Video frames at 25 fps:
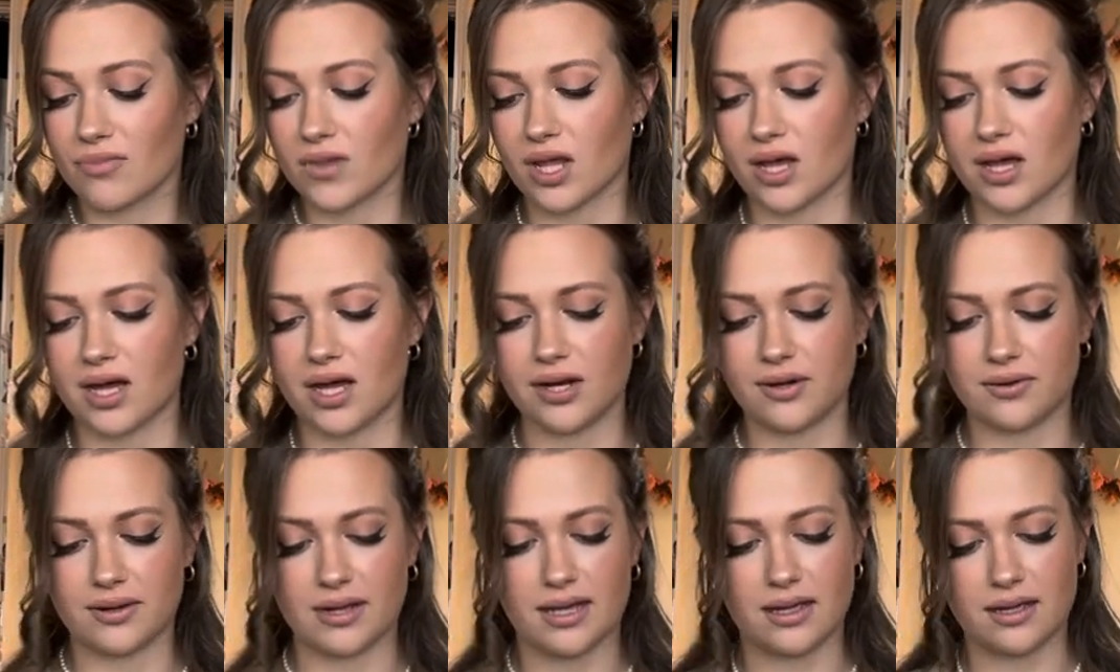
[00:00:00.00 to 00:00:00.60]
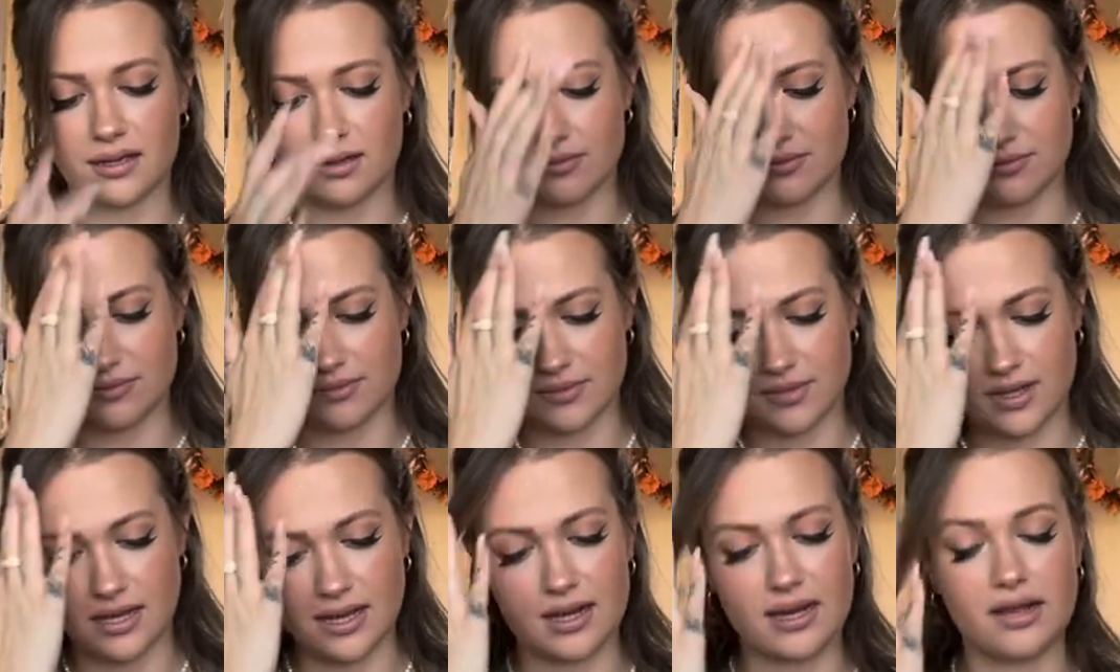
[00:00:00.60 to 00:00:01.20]
I don't care.
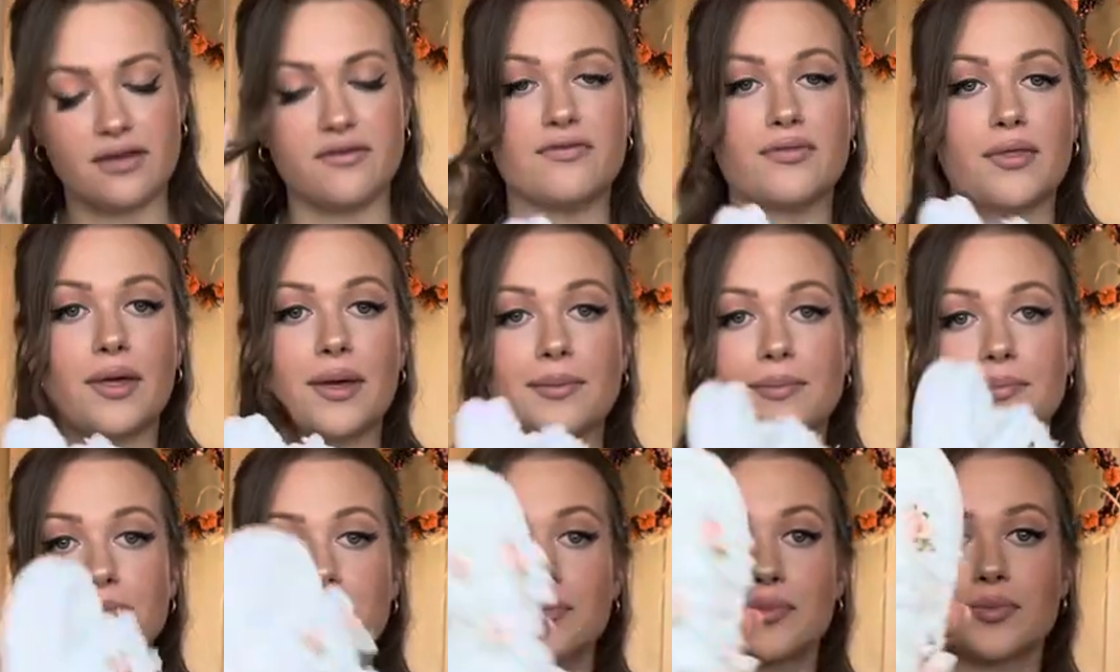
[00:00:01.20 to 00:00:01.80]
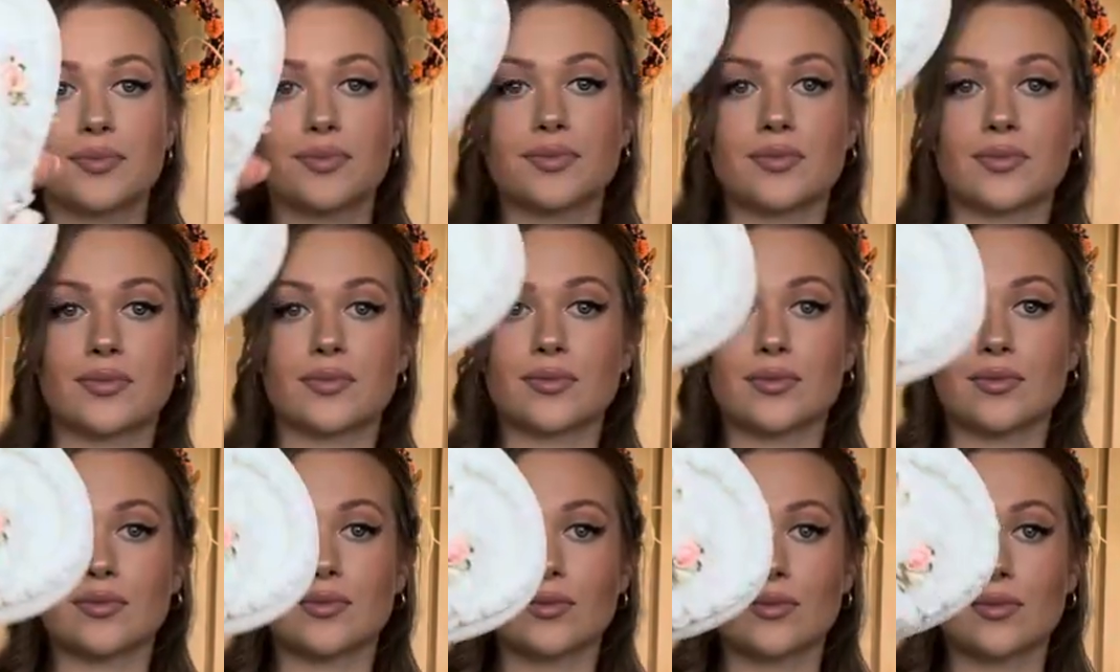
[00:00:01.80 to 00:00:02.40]
I love them.
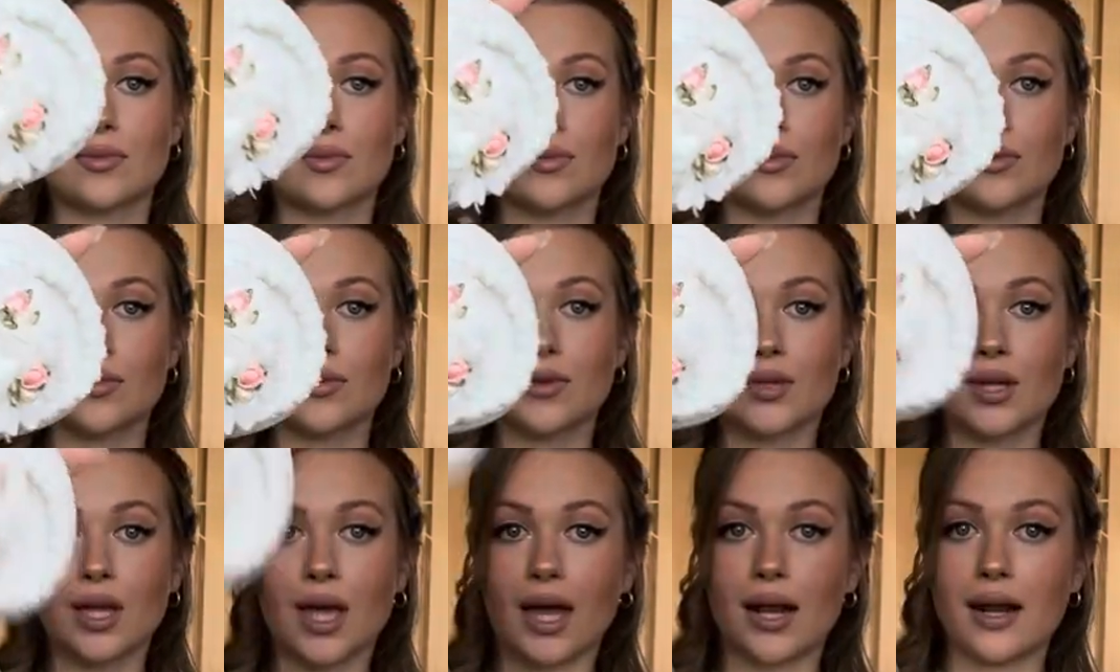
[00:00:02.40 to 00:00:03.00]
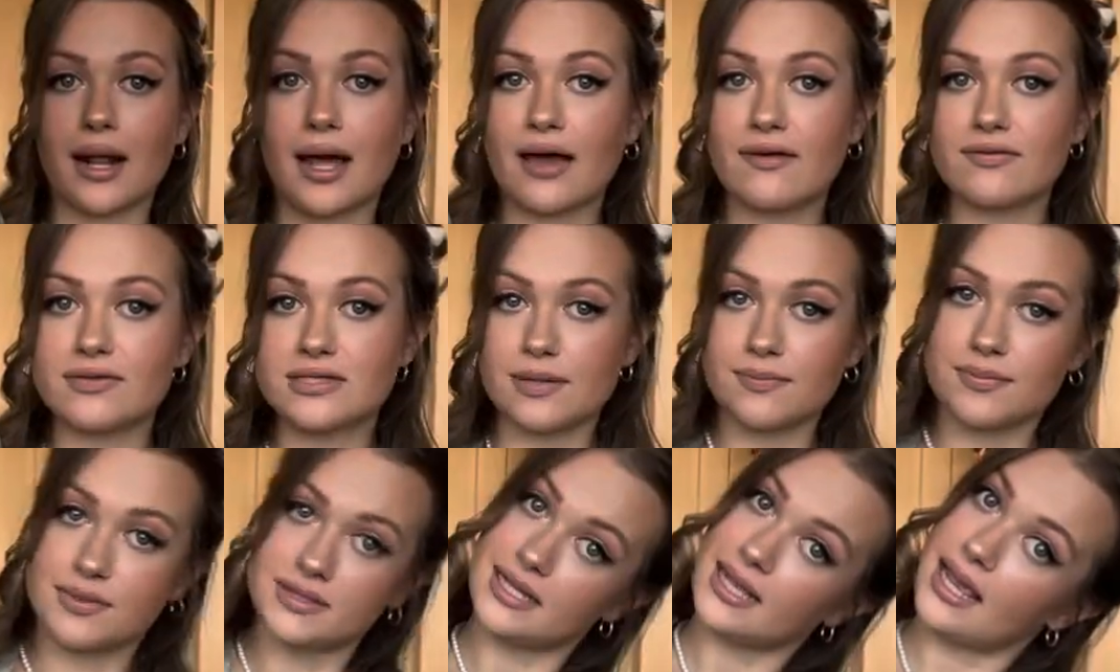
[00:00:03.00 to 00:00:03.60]
And I have
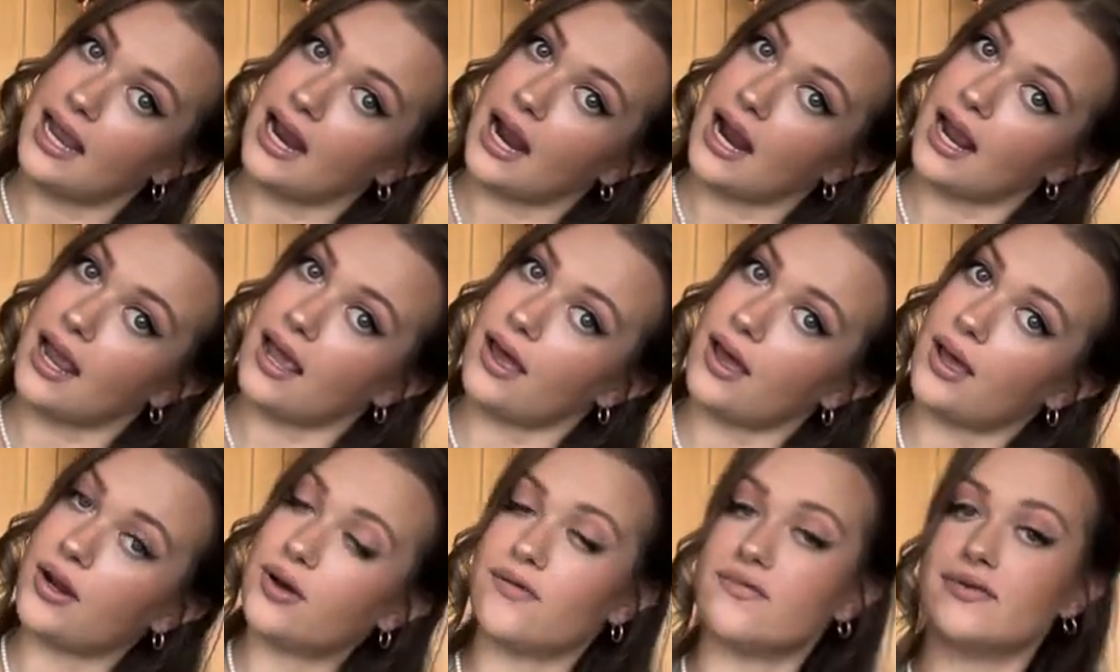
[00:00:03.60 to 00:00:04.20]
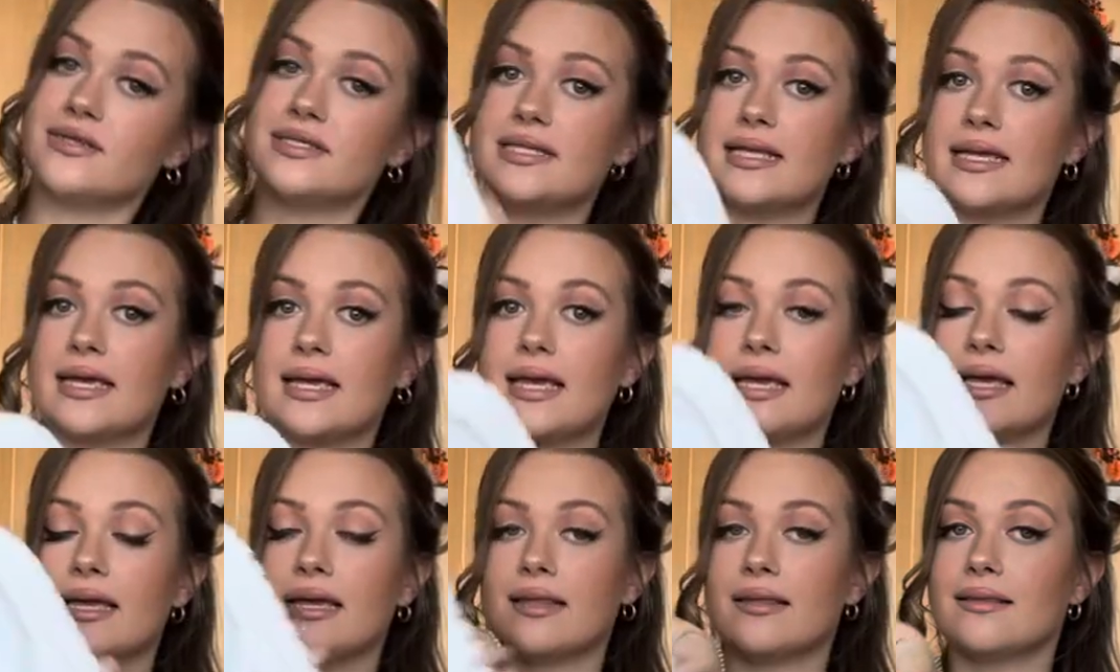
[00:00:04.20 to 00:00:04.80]
slippers here, and
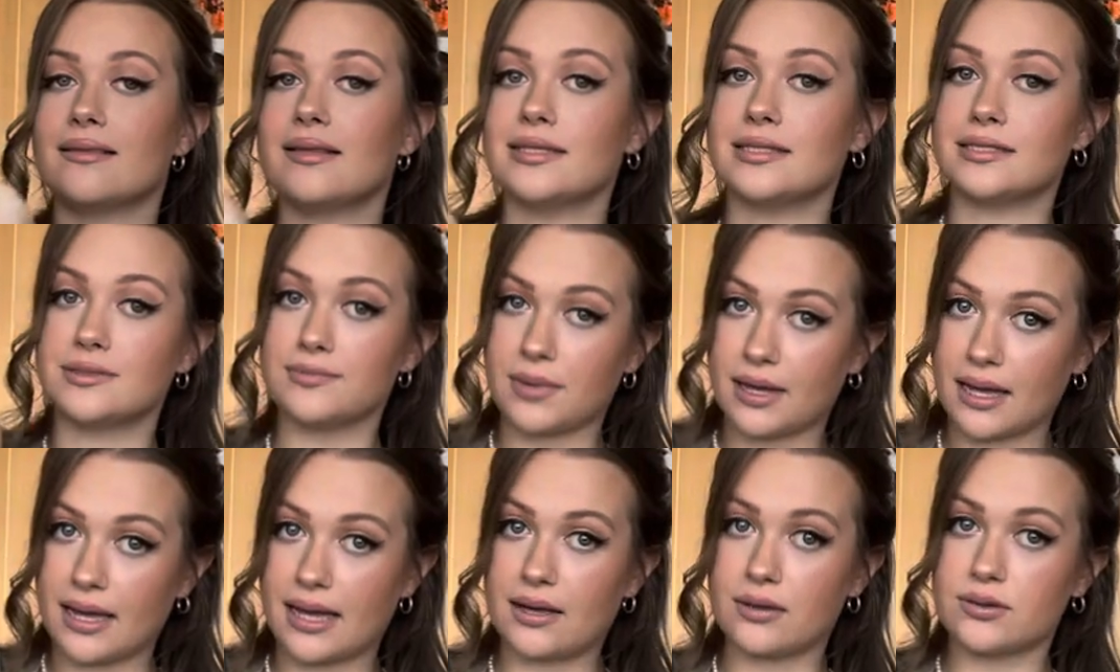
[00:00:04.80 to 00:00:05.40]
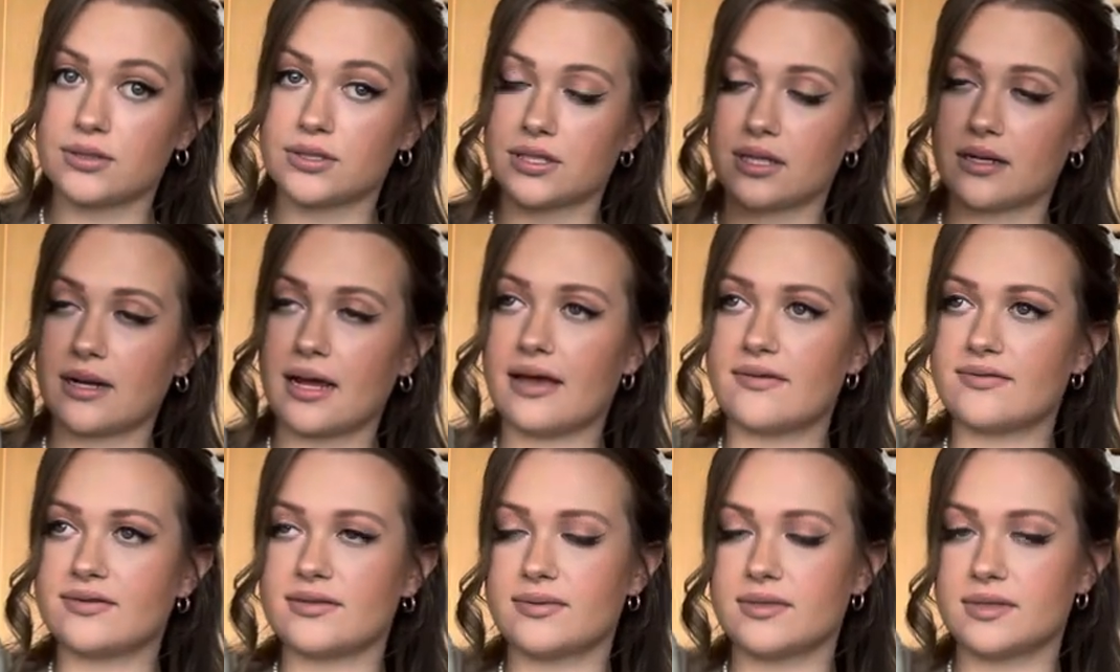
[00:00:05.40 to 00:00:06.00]
obviously this is my house, and I
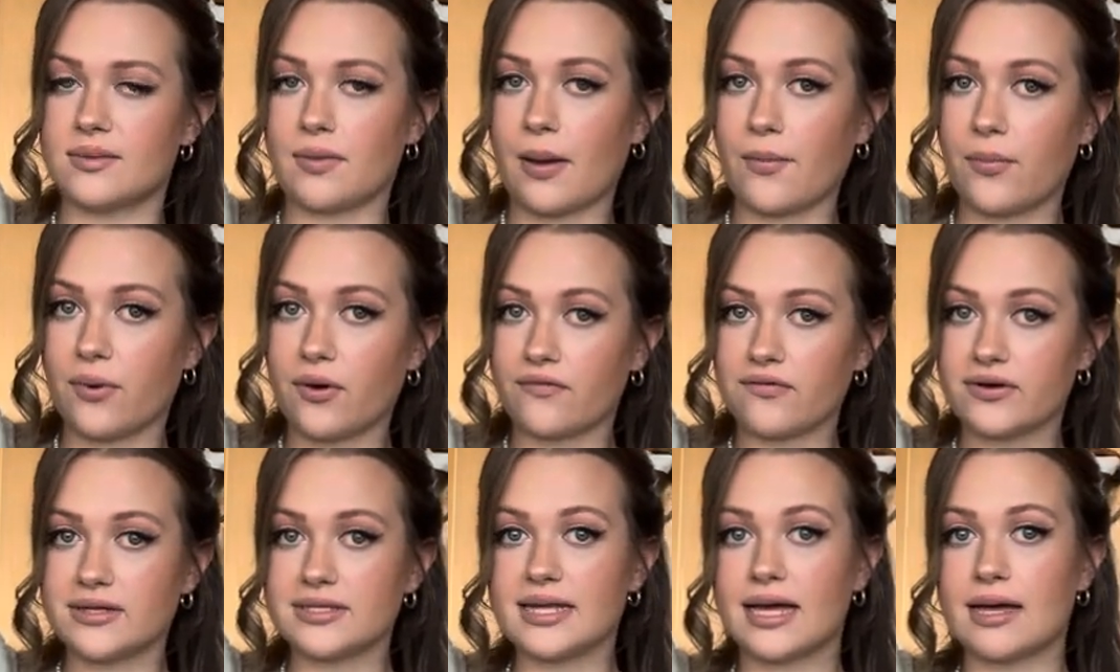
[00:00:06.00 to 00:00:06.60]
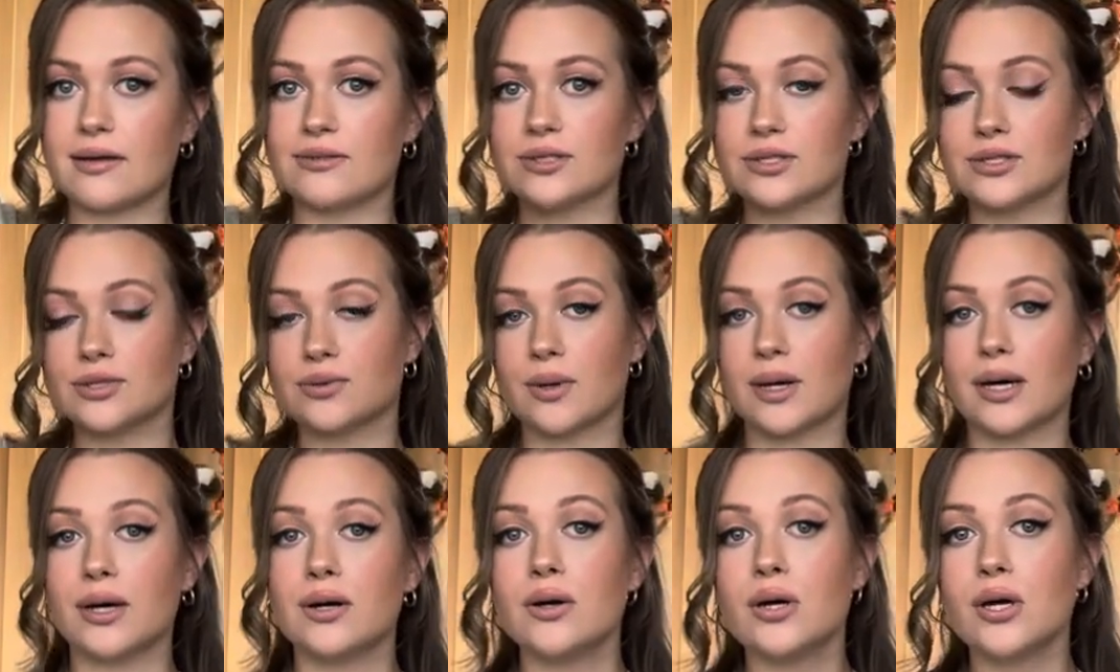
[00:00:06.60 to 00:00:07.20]
have slippers at my boyfriend's house as
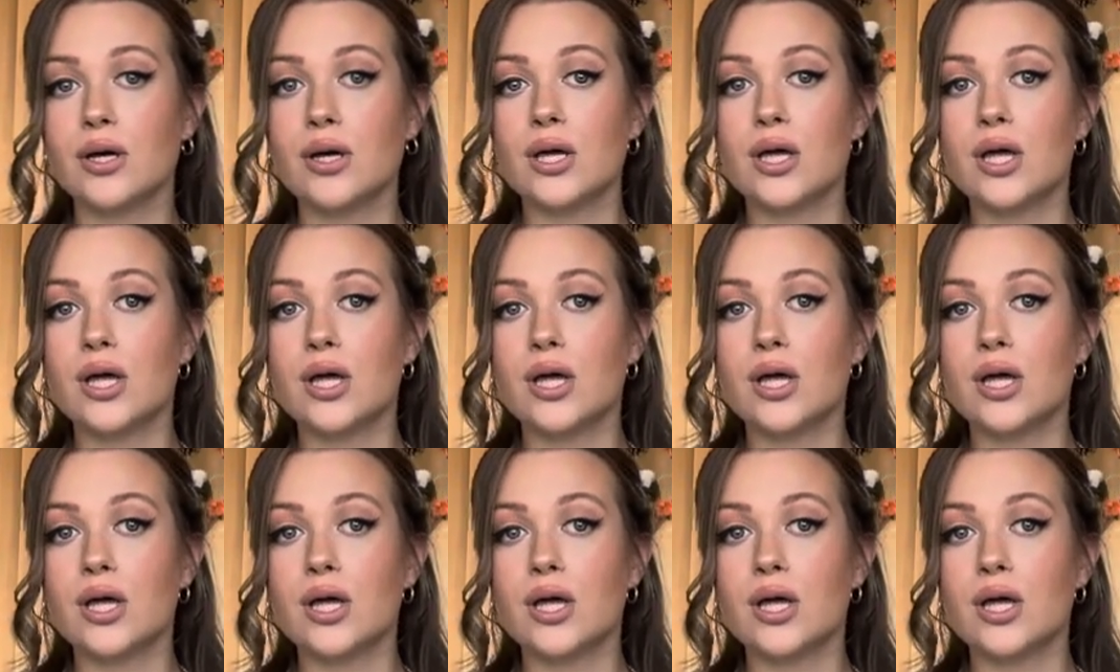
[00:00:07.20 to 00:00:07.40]
well.